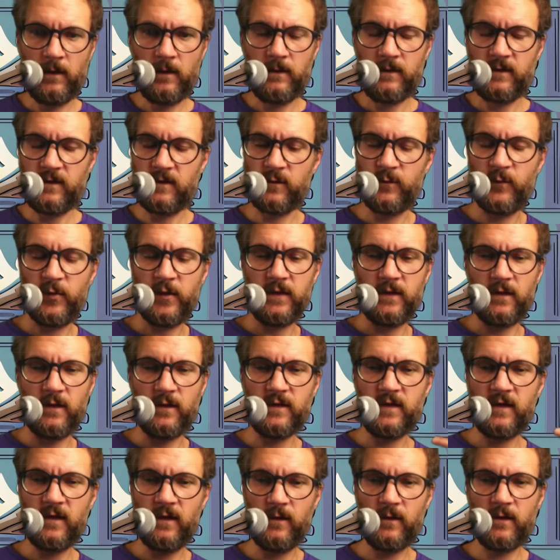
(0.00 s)
So you put
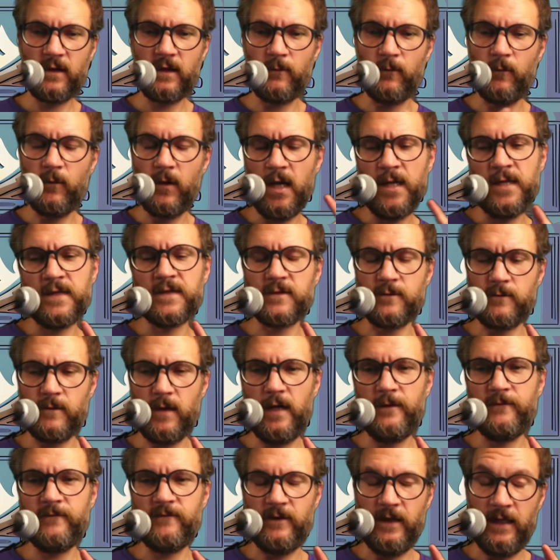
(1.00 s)
those two, one is
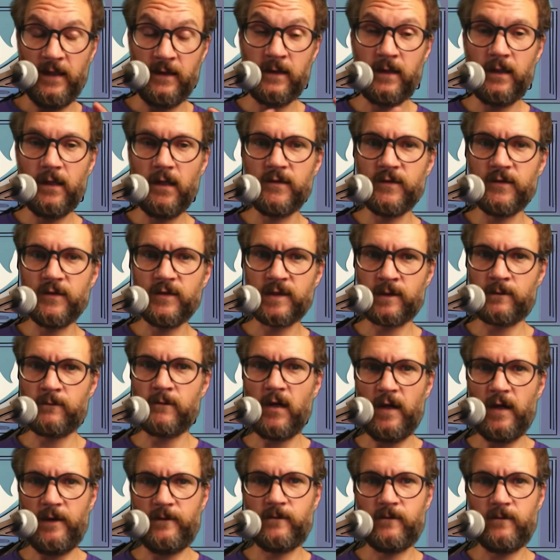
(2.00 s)
rough and the other is
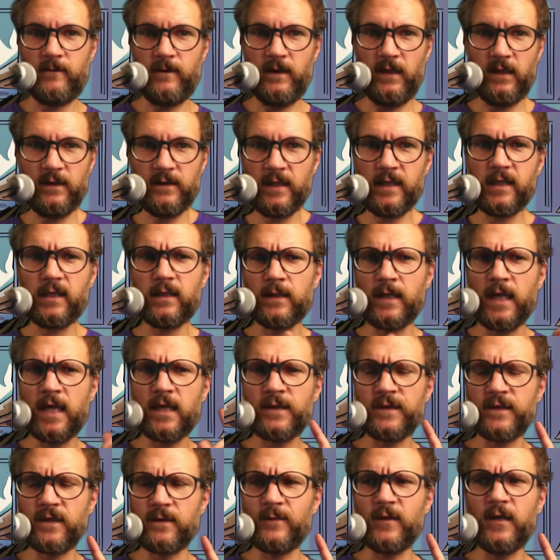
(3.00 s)
rough, and they can
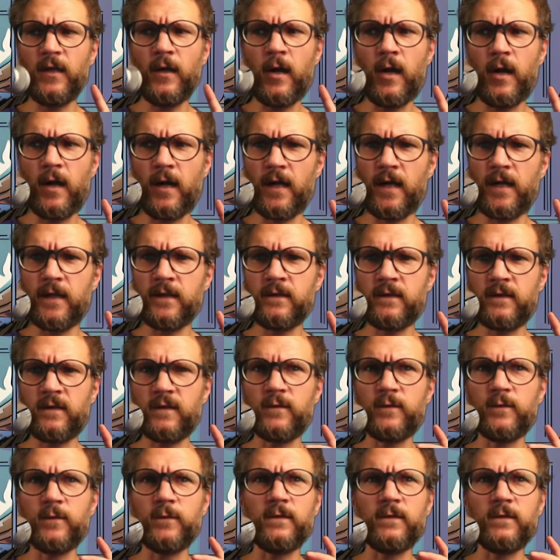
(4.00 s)
actually be hard to